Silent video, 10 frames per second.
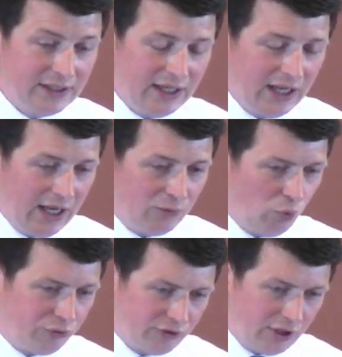It
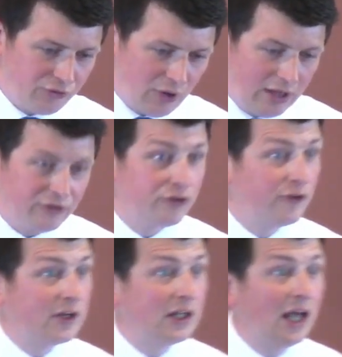wasn't addressed to
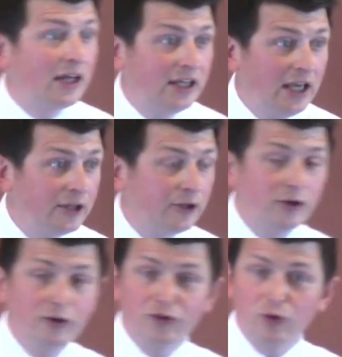the
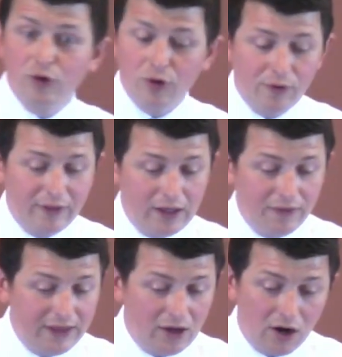gladiators or
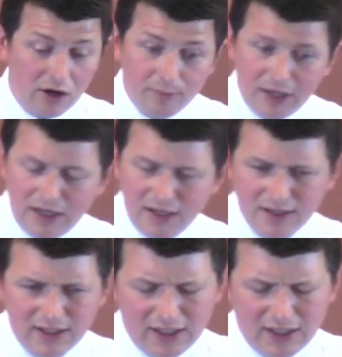the army.